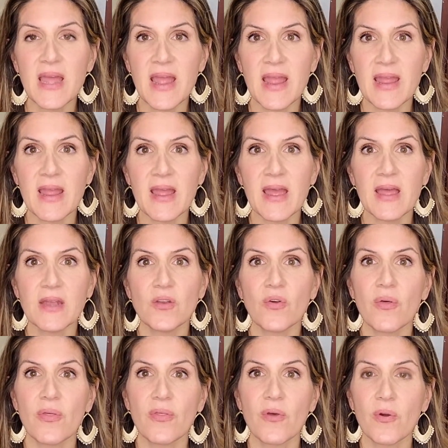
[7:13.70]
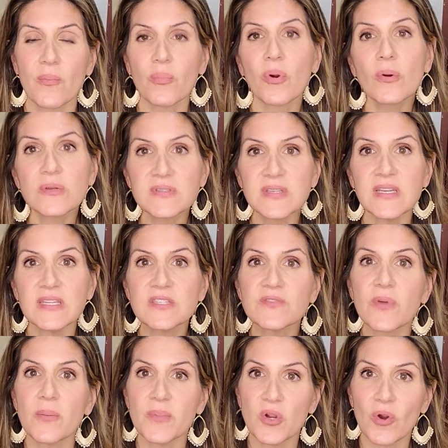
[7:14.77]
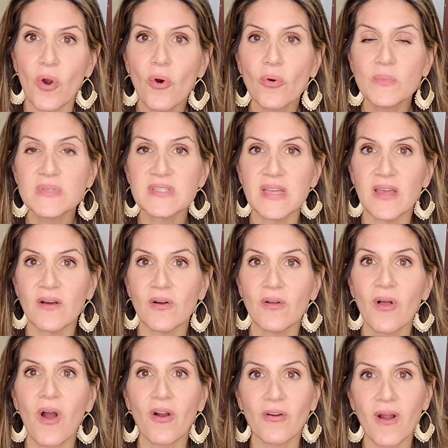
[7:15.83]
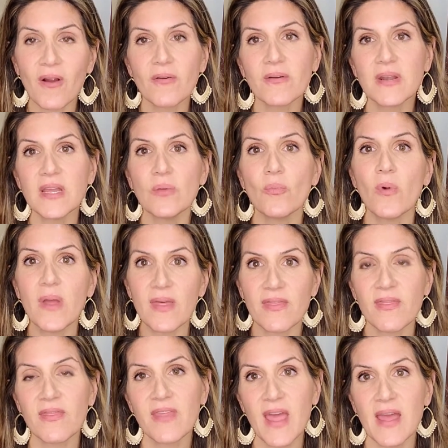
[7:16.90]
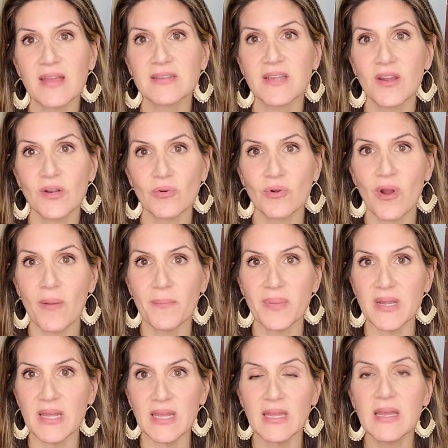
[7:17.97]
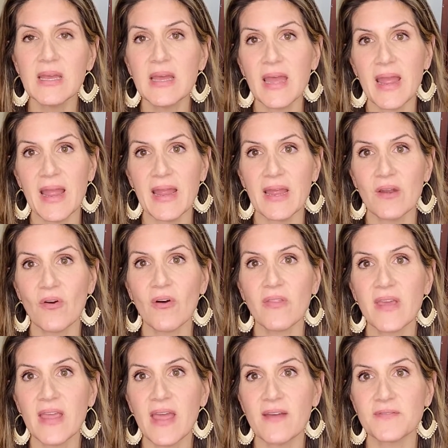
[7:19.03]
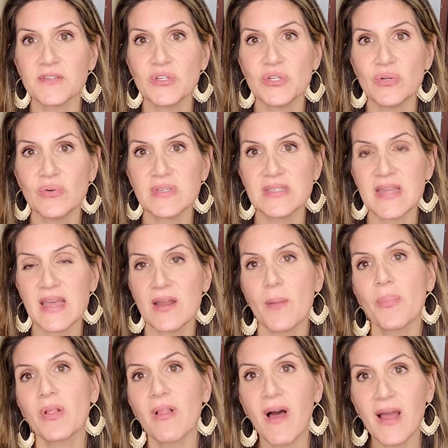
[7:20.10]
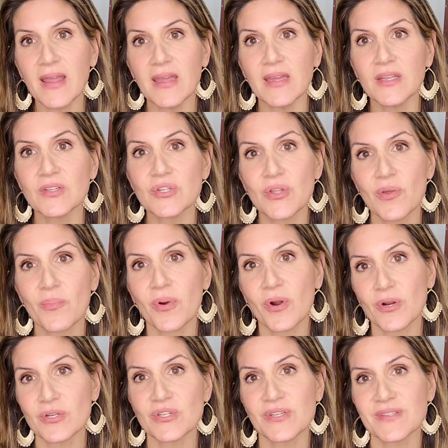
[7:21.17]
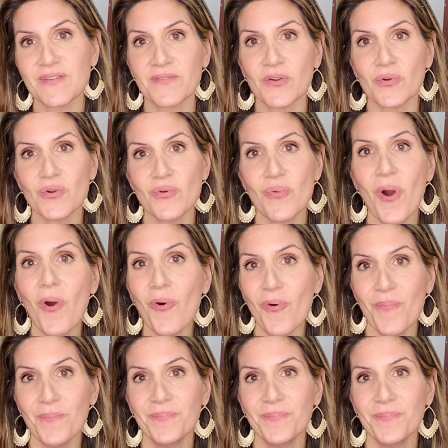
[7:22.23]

and the proceeds from your home sale are already with that title company, and all they have to do is then apply it to the purchase of your new home.